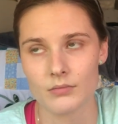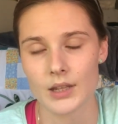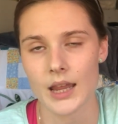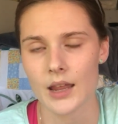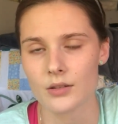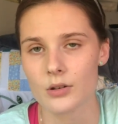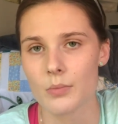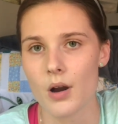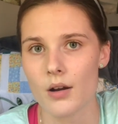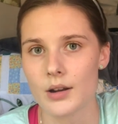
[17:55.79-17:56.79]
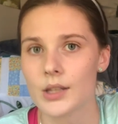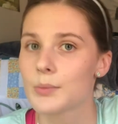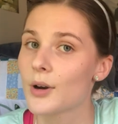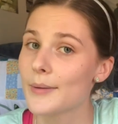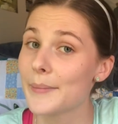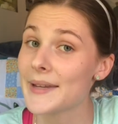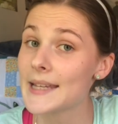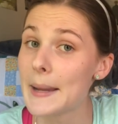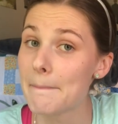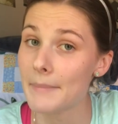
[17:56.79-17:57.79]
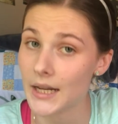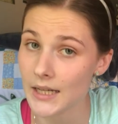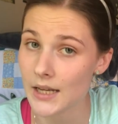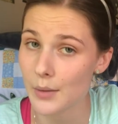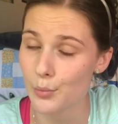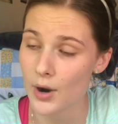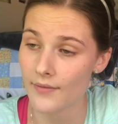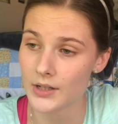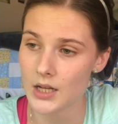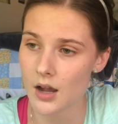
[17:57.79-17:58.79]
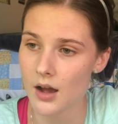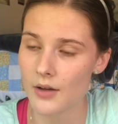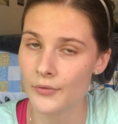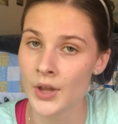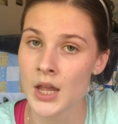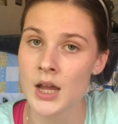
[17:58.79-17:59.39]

the cancer part and it's more about making money and profiting off